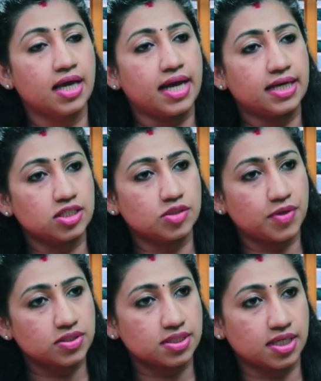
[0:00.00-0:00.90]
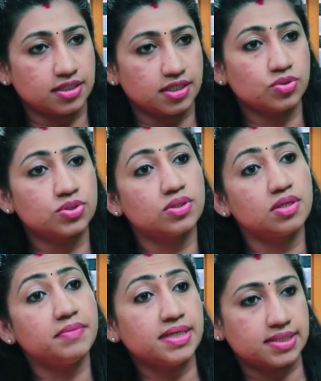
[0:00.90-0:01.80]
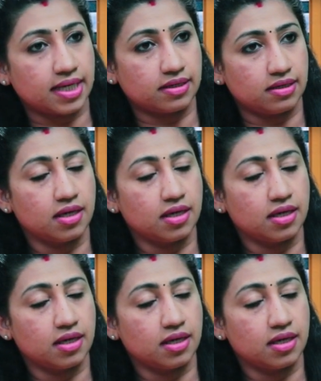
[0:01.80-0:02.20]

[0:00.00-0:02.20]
And this process continues to the mid-cycle.